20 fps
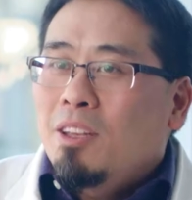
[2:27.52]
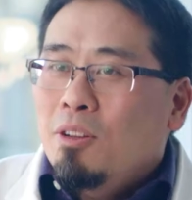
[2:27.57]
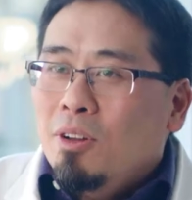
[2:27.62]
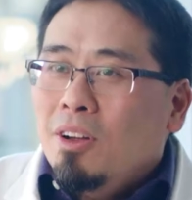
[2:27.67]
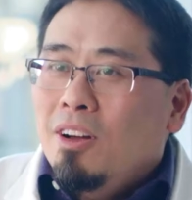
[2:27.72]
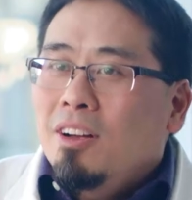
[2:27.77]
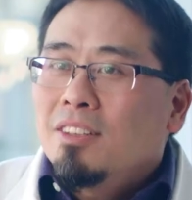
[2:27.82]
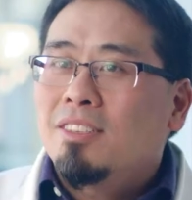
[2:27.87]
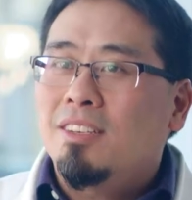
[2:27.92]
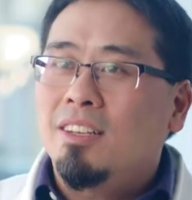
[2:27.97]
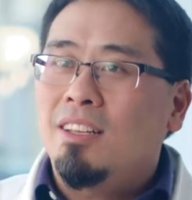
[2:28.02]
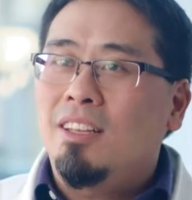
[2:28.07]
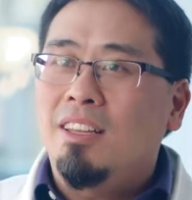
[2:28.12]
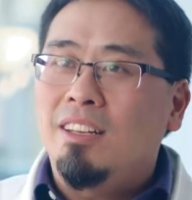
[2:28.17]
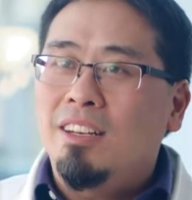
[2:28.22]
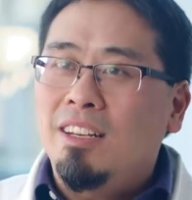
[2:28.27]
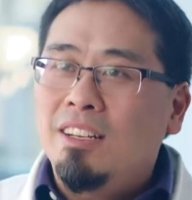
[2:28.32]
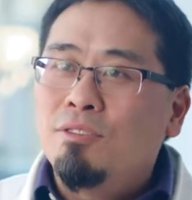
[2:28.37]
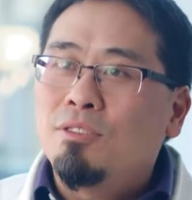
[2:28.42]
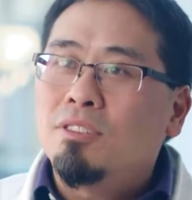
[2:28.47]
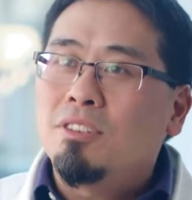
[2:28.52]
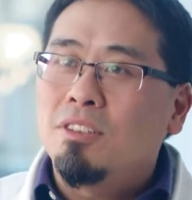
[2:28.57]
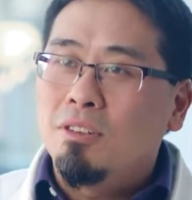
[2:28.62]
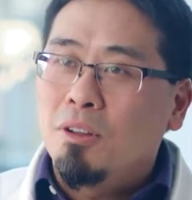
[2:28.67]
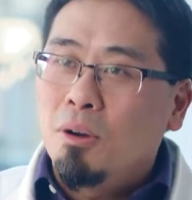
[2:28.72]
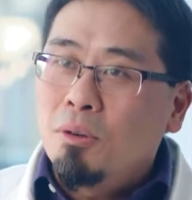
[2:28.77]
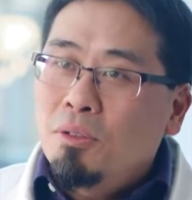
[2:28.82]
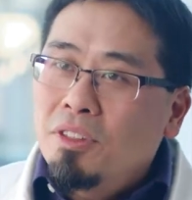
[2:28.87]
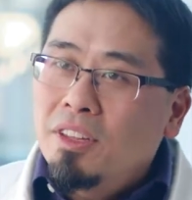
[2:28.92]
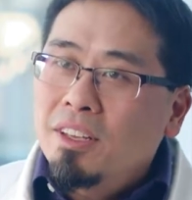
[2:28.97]
curiosity and the need to
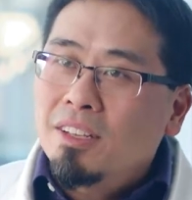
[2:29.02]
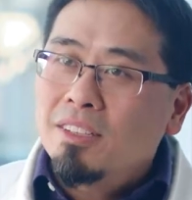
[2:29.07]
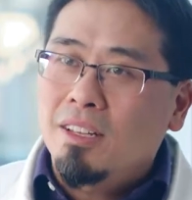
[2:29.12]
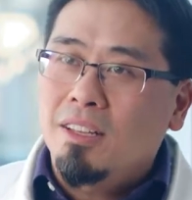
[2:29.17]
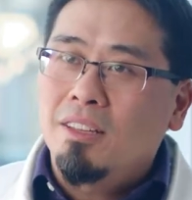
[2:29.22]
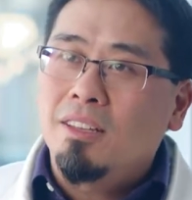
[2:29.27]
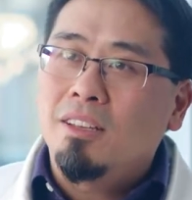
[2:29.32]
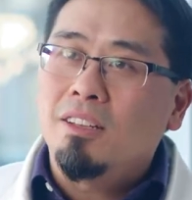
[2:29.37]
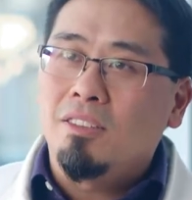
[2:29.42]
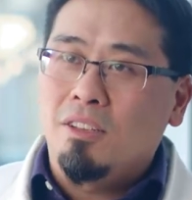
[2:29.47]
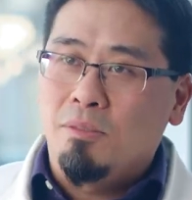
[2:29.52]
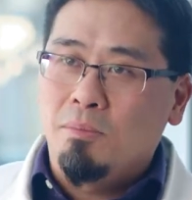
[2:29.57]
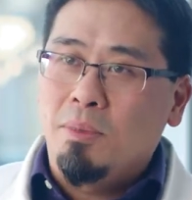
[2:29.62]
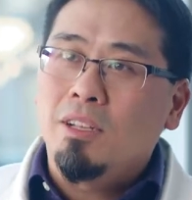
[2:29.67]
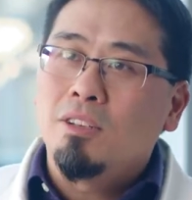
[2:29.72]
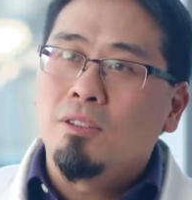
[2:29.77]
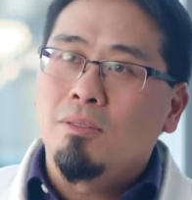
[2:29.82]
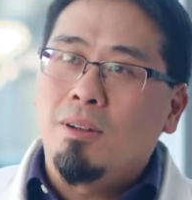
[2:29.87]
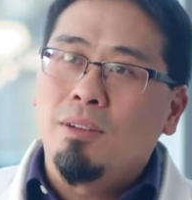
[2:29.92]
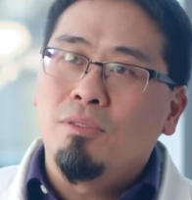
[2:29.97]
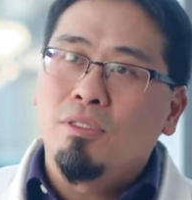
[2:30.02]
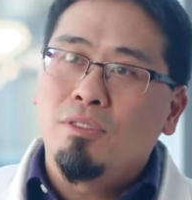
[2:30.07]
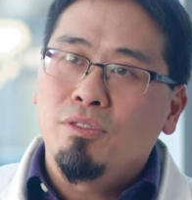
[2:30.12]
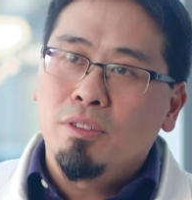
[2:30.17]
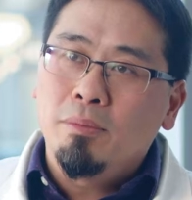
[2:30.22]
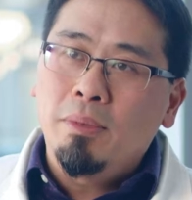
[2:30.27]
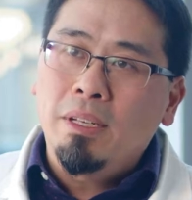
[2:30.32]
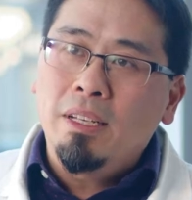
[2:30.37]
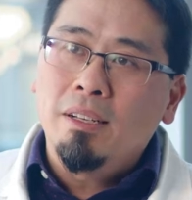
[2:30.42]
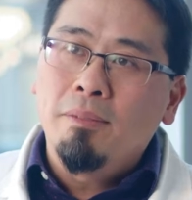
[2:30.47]
know things, I think, is a big driver
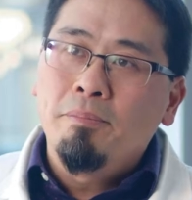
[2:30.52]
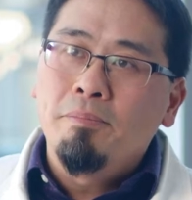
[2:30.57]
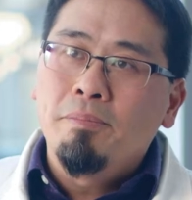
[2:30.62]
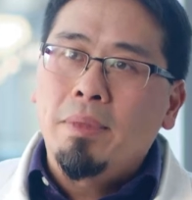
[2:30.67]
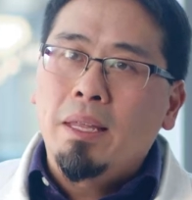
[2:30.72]
for me.